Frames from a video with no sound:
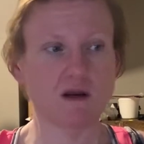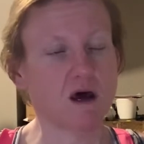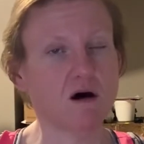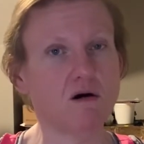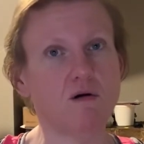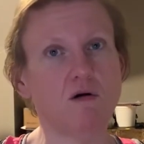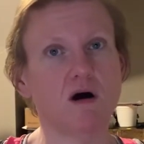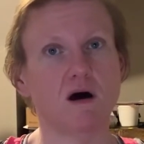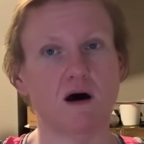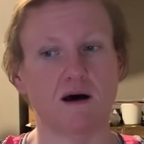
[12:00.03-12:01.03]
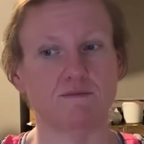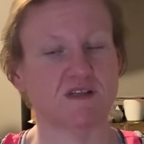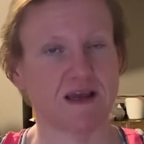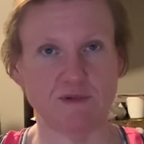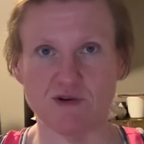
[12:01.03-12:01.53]
know.
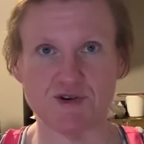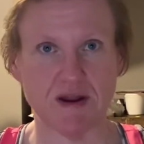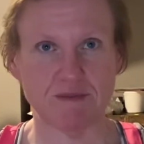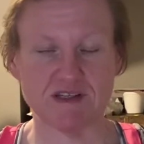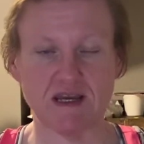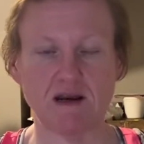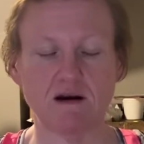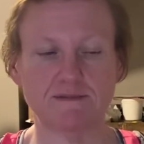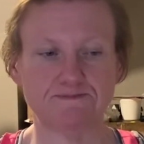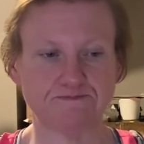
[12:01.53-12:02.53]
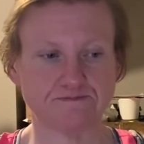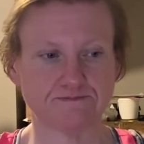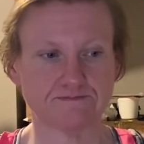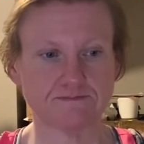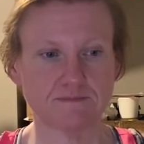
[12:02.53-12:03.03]
Same username is here.
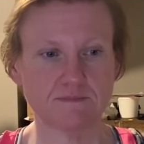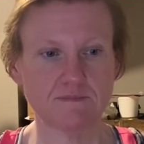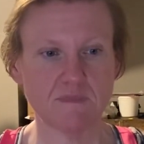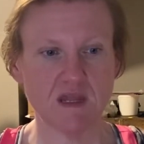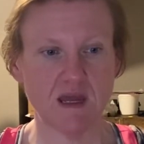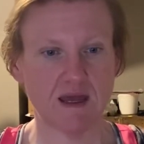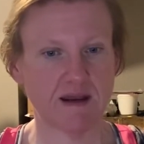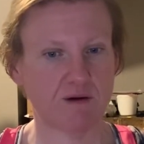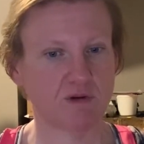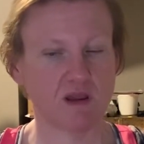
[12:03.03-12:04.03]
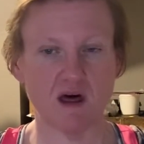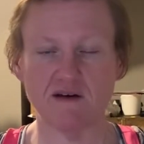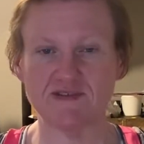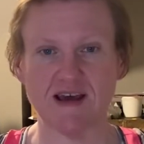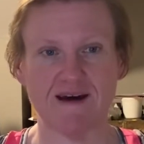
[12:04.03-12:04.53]
And I would
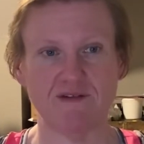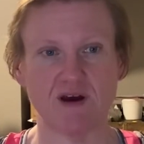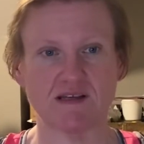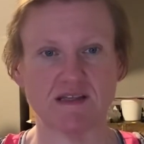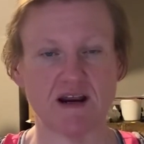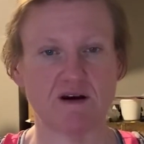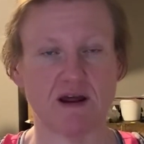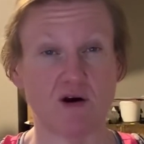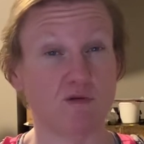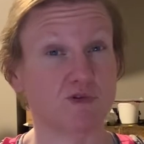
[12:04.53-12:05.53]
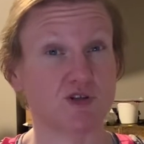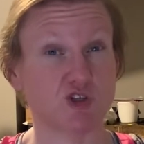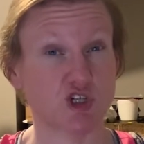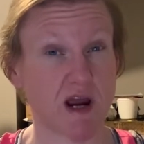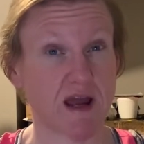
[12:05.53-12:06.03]
love to have you guys there, and I hope to
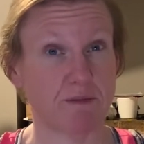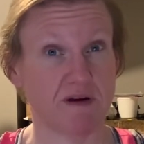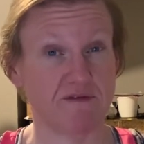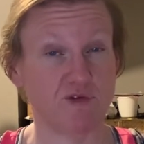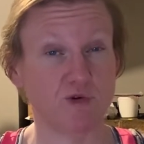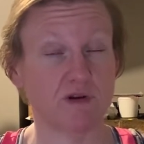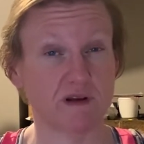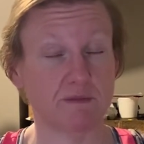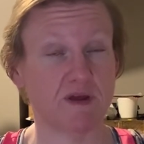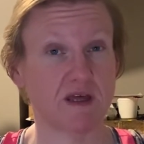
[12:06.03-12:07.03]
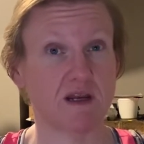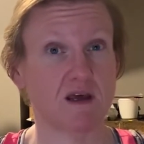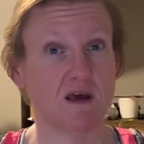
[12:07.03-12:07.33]
track my food a little bit.